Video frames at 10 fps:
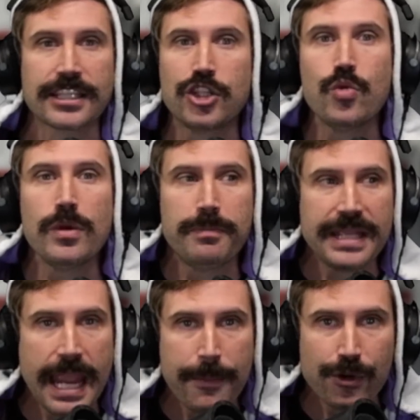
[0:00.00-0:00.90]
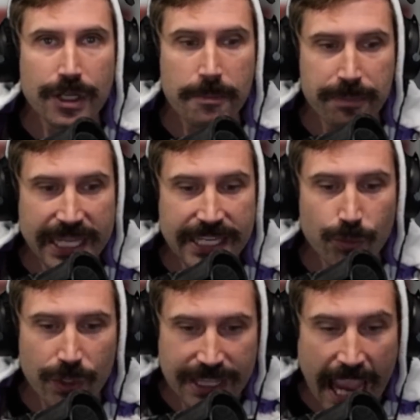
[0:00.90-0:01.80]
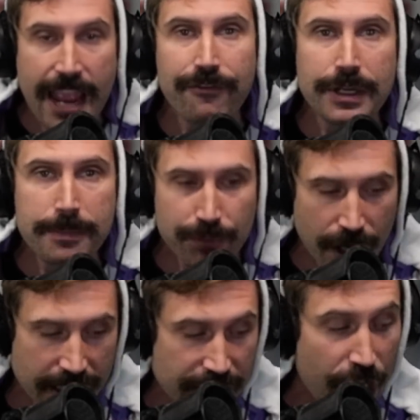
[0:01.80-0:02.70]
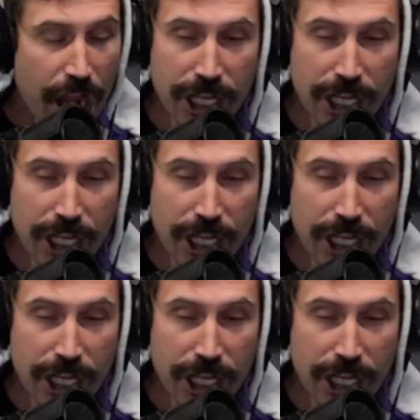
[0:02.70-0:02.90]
Like you would be able to compete with every product